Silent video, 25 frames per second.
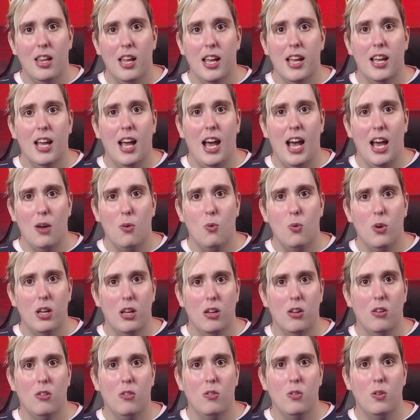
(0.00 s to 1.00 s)
Like, I
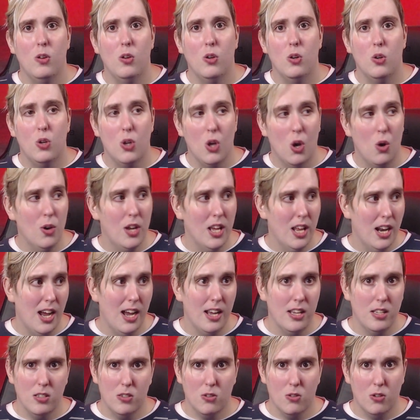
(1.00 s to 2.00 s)
will go get
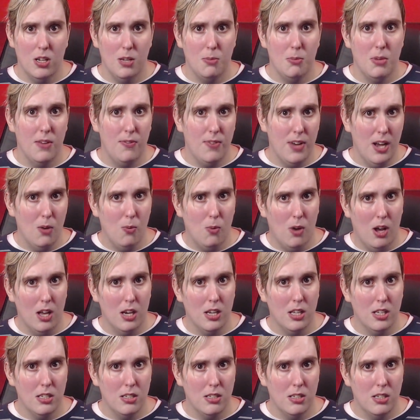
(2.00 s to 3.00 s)
ice cream if I
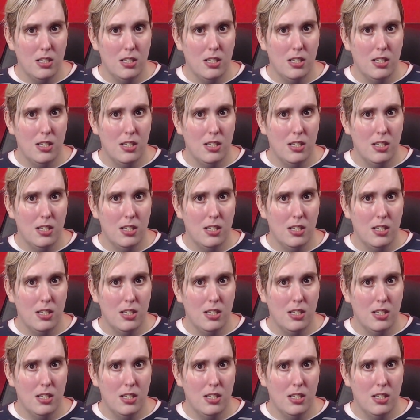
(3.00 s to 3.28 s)
want it,